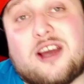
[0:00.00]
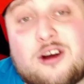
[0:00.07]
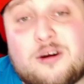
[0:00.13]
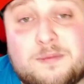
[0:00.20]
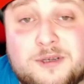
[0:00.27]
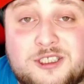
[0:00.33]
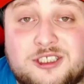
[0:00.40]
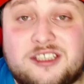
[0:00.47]
I
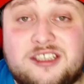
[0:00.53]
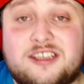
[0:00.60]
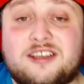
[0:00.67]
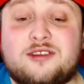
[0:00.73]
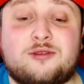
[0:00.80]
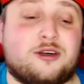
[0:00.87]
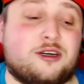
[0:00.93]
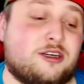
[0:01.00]
hope you enjoyed
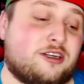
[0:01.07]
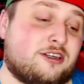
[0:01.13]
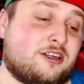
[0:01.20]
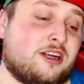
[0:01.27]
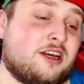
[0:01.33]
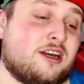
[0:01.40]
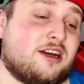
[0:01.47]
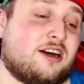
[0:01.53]
this one.
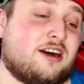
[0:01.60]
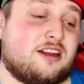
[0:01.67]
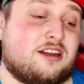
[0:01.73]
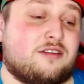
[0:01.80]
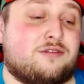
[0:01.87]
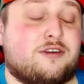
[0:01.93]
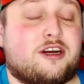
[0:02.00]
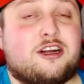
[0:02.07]
A lot
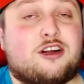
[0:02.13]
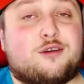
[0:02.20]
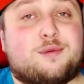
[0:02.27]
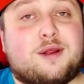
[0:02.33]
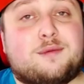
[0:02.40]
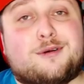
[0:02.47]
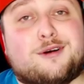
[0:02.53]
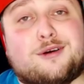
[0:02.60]
of fun
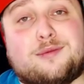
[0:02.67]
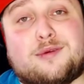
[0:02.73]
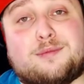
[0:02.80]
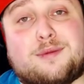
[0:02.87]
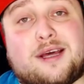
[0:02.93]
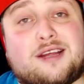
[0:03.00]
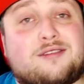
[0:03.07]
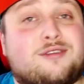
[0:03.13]
opening Pokemon
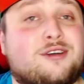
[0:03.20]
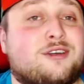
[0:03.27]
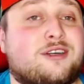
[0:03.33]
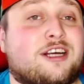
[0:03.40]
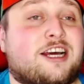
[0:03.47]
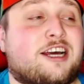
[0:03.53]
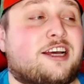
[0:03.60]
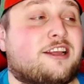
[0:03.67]
packs for you
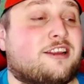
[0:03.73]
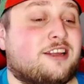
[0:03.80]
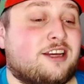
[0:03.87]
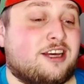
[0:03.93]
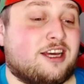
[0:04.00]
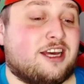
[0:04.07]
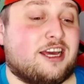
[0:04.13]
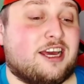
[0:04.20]
guys.
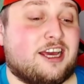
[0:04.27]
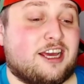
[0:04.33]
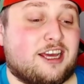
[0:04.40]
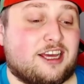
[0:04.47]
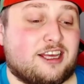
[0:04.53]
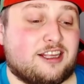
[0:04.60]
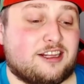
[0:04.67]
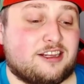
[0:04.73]

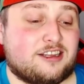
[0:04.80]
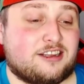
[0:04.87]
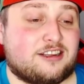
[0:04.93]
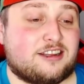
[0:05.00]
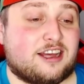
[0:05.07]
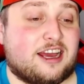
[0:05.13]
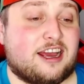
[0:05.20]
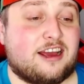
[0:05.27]
And
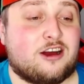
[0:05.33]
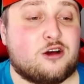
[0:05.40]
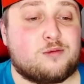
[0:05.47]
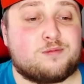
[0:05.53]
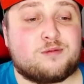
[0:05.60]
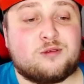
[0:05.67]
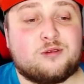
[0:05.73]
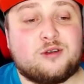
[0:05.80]
I
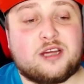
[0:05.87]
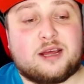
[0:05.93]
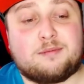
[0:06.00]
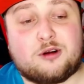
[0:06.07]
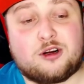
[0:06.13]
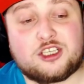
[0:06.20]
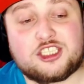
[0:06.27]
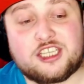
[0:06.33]
hope to get
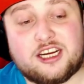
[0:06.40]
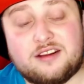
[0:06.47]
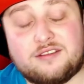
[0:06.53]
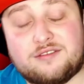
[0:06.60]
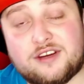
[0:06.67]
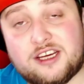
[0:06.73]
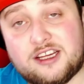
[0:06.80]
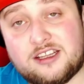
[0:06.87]
more Shining
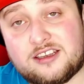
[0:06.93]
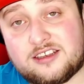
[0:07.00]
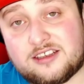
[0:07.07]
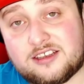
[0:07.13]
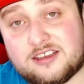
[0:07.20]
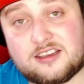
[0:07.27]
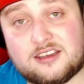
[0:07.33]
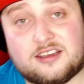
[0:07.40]

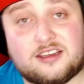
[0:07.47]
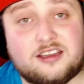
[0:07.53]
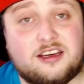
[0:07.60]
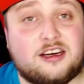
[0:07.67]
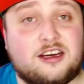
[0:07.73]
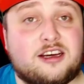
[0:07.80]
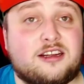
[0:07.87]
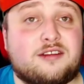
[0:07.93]
Fates
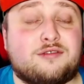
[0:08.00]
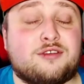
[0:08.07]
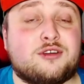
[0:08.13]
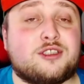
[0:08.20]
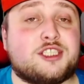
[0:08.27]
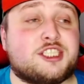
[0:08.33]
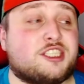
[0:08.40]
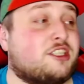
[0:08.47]
uh, in the
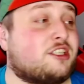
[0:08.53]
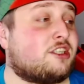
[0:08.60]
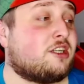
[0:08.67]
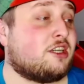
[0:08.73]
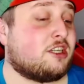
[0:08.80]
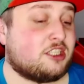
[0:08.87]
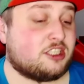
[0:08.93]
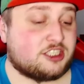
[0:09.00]
future.
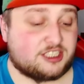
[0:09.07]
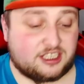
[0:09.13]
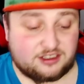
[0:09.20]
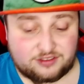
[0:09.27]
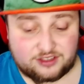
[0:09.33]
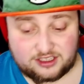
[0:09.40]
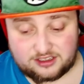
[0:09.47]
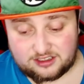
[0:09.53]
Shining
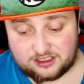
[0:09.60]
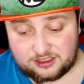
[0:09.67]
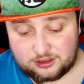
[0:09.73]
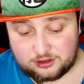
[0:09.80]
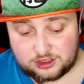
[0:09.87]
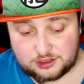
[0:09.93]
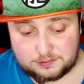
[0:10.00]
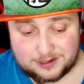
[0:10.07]
Fates is a
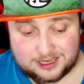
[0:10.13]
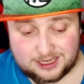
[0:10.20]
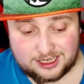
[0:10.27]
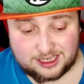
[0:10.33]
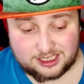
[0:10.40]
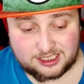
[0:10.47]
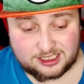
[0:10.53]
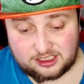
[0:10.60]
huge
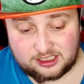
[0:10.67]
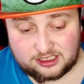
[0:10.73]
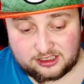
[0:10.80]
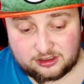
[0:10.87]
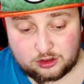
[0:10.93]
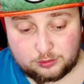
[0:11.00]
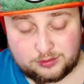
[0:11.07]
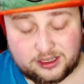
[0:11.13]
pack. Let's
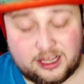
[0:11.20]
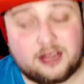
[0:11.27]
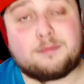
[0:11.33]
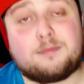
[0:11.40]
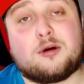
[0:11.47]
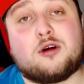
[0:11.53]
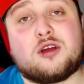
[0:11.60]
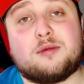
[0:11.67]
hope
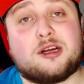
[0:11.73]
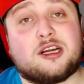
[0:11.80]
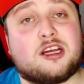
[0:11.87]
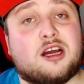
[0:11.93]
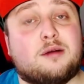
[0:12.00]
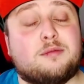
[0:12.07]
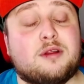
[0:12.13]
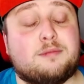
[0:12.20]
that Pokemon
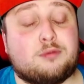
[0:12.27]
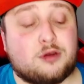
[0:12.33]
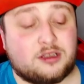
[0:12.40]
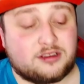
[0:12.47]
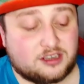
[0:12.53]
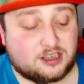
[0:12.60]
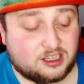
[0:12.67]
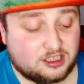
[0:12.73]
Company
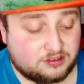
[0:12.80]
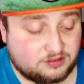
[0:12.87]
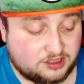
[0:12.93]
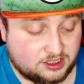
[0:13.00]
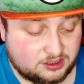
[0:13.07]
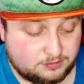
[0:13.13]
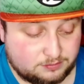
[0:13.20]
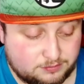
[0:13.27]
prints a lot of
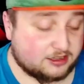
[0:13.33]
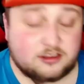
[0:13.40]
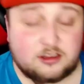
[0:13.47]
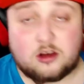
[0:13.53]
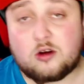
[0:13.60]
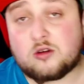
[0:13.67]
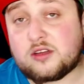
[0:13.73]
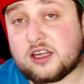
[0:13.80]
them.
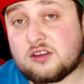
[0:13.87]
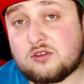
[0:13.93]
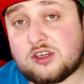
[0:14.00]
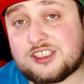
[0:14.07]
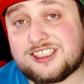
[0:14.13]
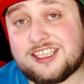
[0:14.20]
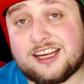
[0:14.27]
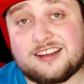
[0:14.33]
So thanks for
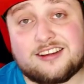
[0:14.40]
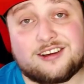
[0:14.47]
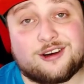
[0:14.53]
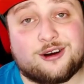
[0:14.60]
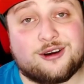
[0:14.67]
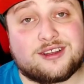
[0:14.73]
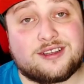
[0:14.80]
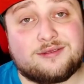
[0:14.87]
watching guys, like
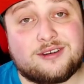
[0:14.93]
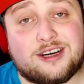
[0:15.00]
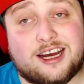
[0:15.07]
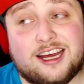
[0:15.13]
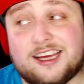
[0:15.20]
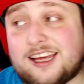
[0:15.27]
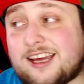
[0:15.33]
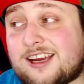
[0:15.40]
always, leave a
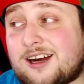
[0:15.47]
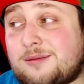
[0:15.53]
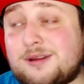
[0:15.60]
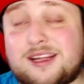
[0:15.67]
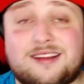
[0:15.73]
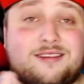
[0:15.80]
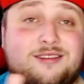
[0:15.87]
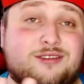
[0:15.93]
like, a comment
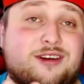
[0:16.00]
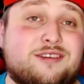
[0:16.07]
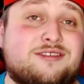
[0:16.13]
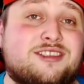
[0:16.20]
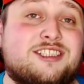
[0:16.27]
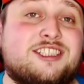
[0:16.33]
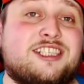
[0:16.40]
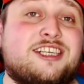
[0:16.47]
and subscribe
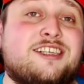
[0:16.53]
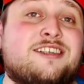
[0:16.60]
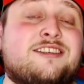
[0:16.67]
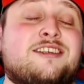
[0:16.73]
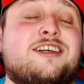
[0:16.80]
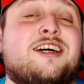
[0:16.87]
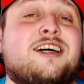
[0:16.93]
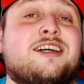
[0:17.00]
to the
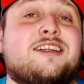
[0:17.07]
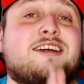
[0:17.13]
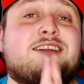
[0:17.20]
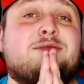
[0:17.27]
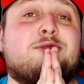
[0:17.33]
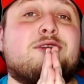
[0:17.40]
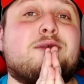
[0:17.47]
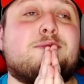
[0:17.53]
channel. That's
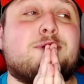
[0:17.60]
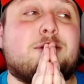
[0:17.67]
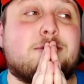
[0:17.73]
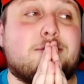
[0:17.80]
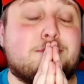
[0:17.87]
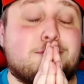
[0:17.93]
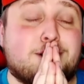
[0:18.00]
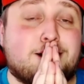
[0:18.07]
the most
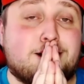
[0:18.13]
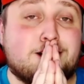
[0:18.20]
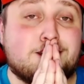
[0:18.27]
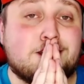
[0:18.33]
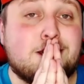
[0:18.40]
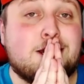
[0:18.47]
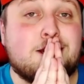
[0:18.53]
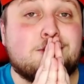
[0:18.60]
important
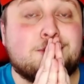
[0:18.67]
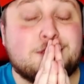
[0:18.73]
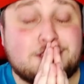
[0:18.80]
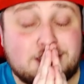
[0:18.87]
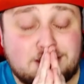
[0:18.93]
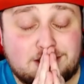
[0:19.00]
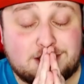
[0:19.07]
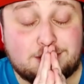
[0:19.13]
part. be
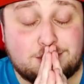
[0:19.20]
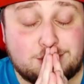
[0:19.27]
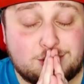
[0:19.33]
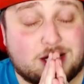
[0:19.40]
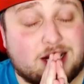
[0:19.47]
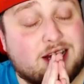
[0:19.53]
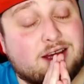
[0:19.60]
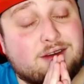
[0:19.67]
sure to
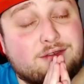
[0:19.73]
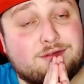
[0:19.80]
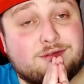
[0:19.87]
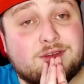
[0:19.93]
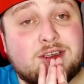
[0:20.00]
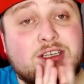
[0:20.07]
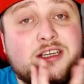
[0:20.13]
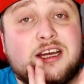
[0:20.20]
subscribe.
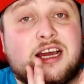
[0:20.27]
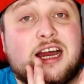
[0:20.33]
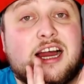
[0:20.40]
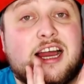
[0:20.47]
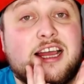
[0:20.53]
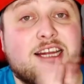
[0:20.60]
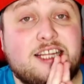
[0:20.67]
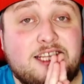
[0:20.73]

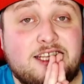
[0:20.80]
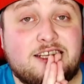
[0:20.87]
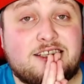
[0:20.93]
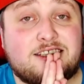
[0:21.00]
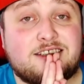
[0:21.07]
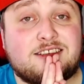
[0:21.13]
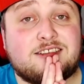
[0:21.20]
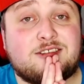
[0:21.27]
I need
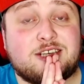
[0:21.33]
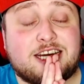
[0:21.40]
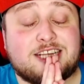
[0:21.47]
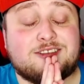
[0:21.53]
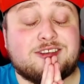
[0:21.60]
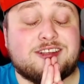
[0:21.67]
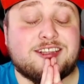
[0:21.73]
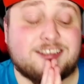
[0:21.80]
to
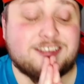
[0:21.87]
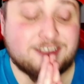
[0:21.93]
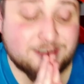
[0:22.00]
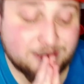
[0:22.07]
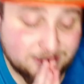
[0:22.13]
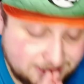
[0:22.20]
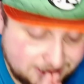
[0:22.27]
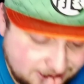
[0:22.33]
get to six
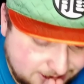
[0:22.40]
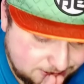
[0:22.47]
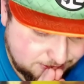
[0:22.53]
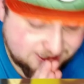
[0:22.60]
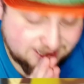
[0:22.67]
hundred subs.